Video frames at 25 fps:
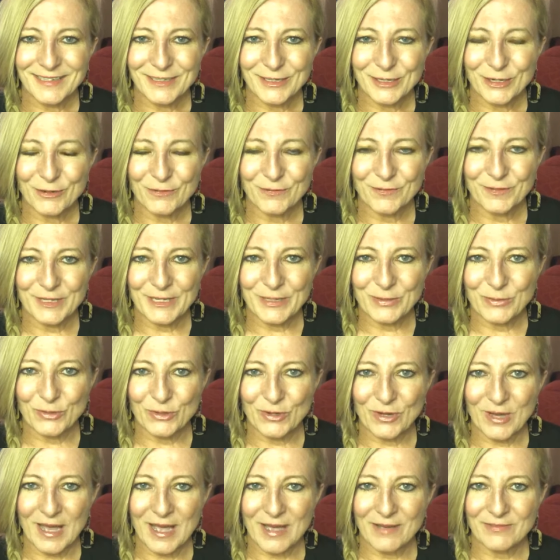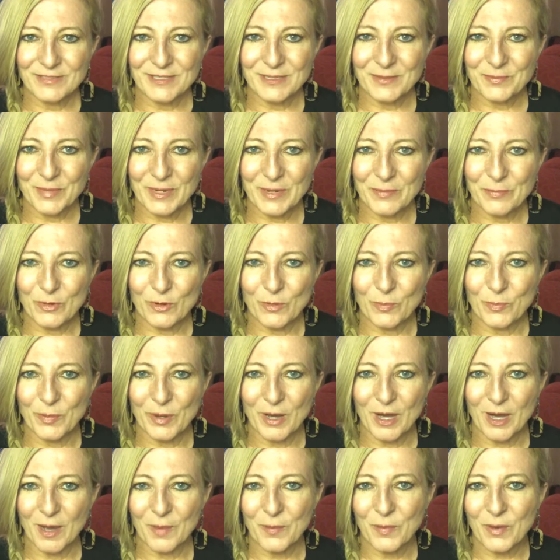Hopefully we'll have some people
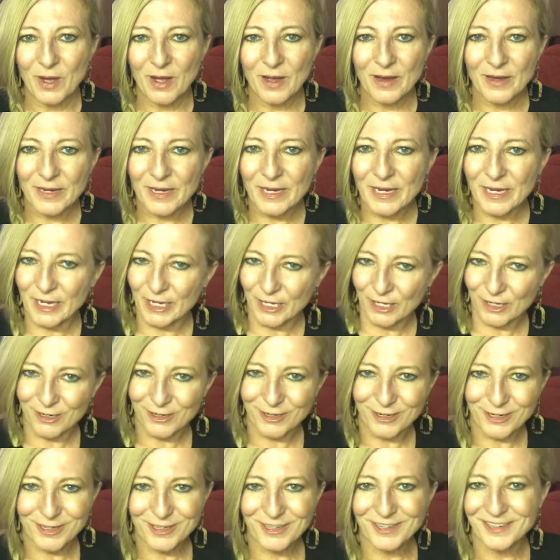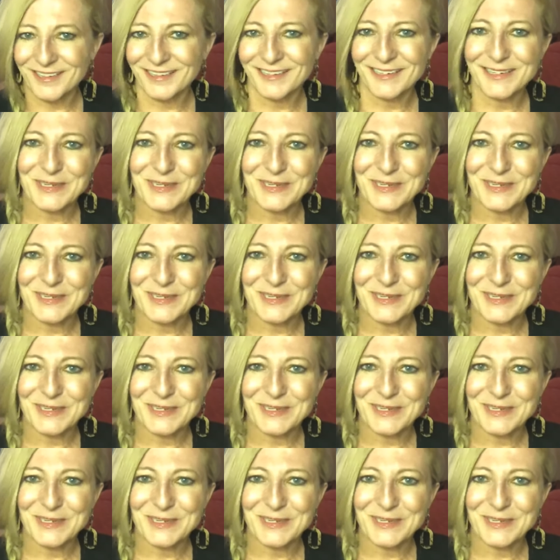pop on here.